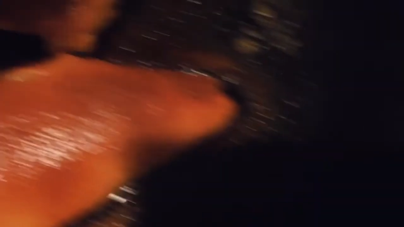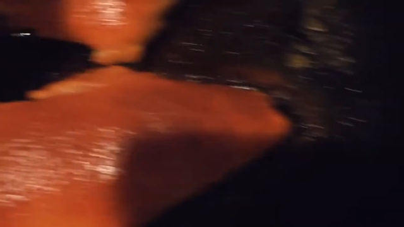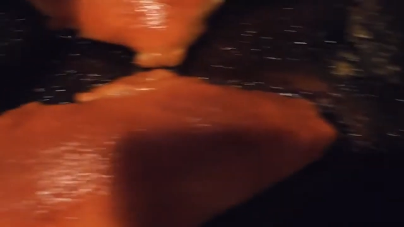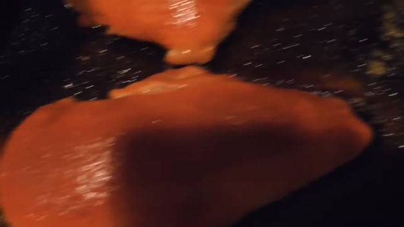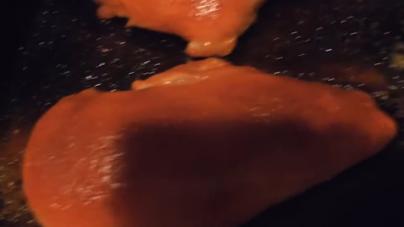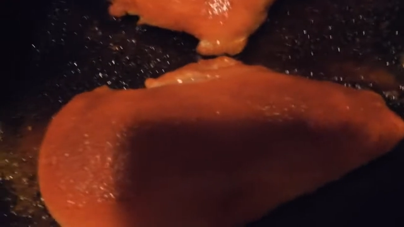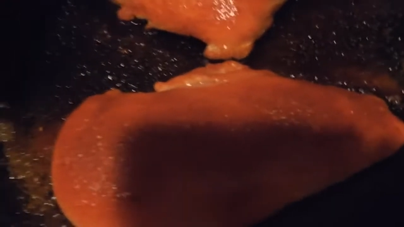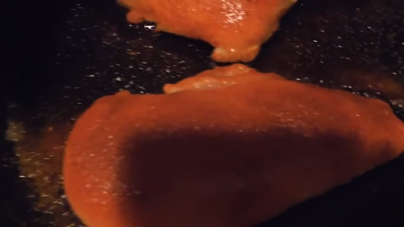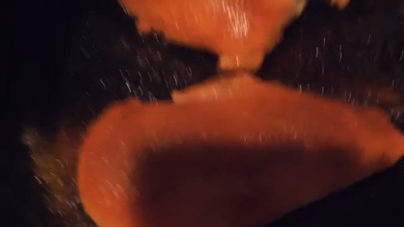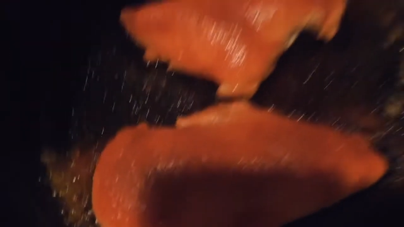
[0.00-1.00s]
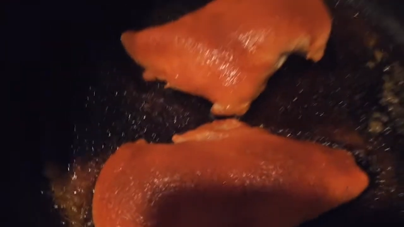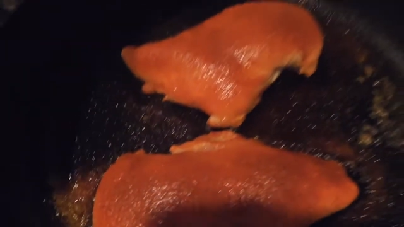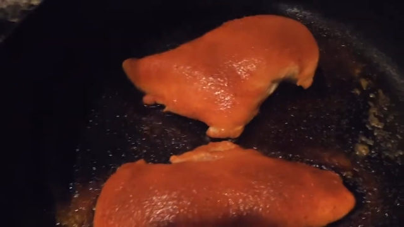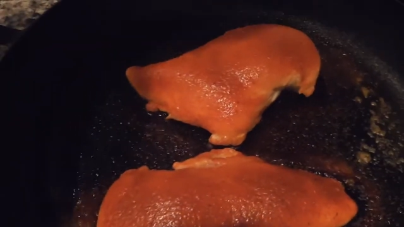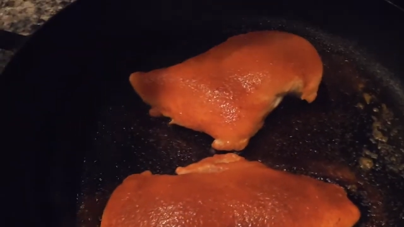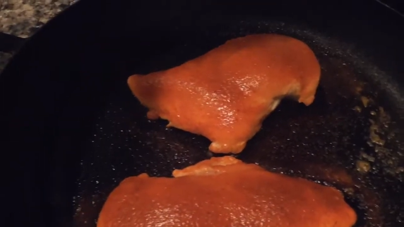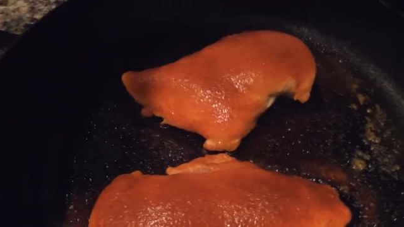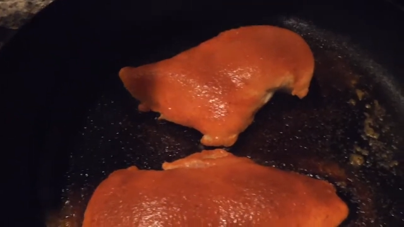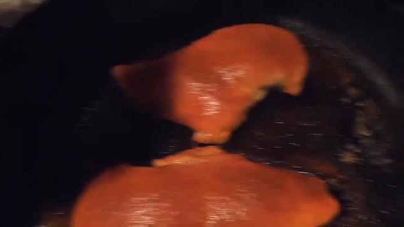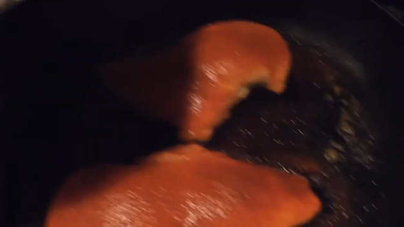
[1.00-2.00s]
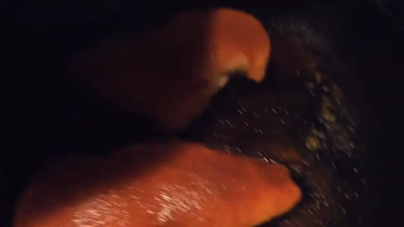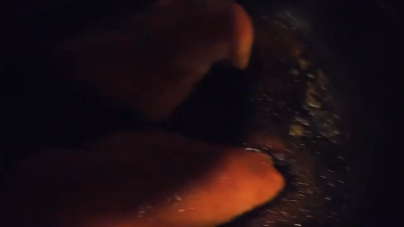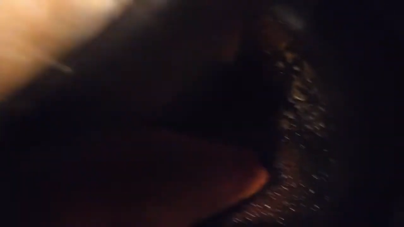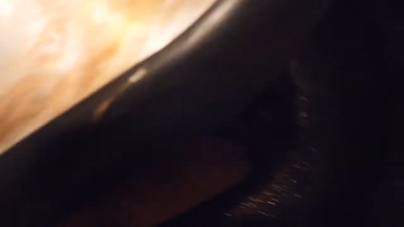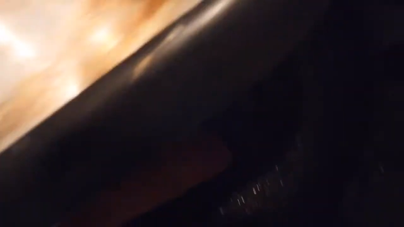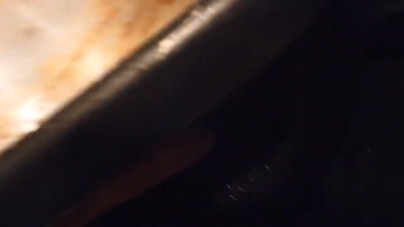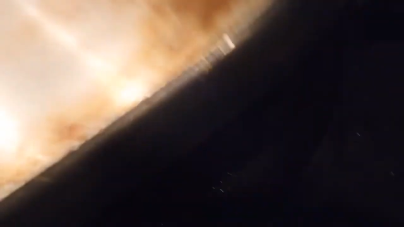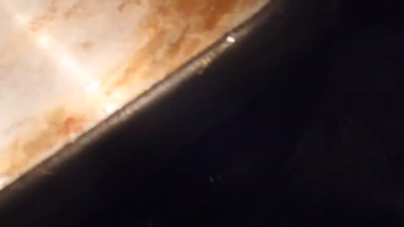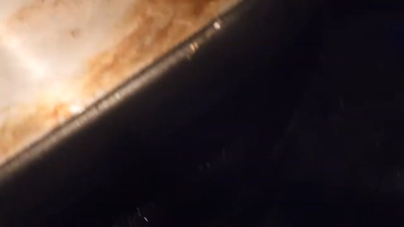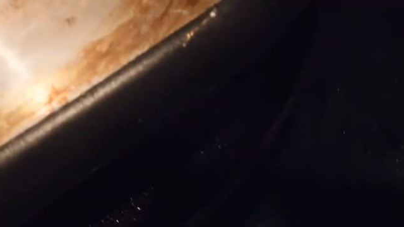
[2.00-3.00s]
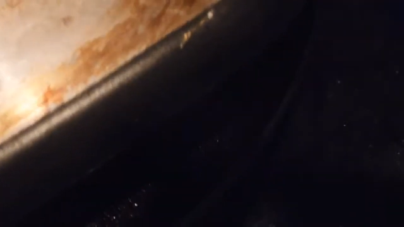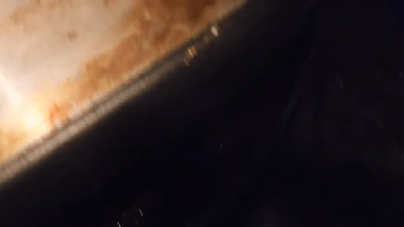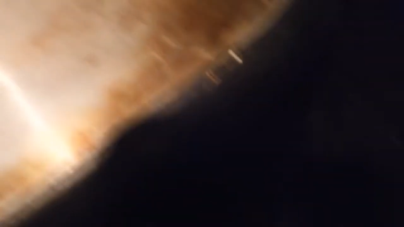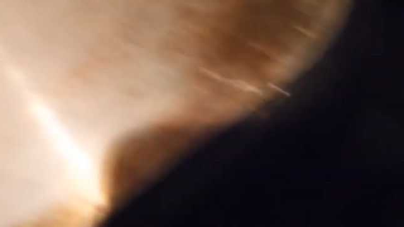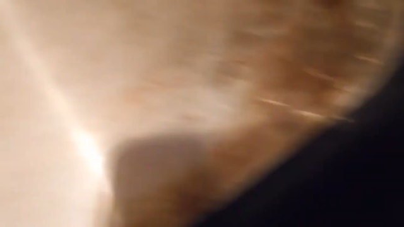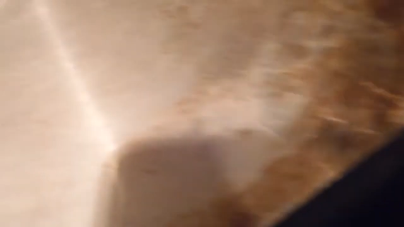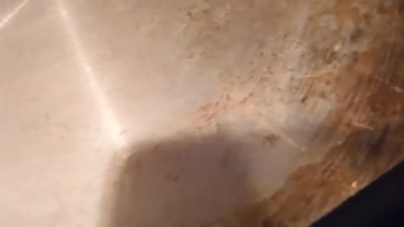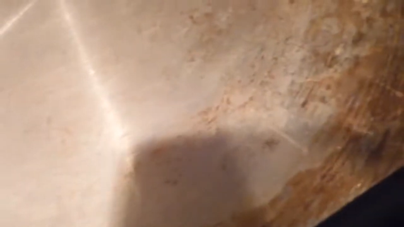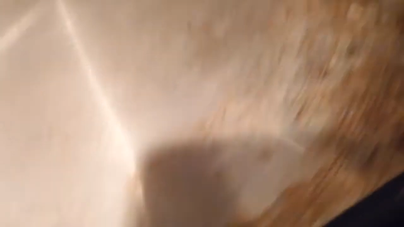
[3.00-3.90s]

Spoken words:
(no speaker visible)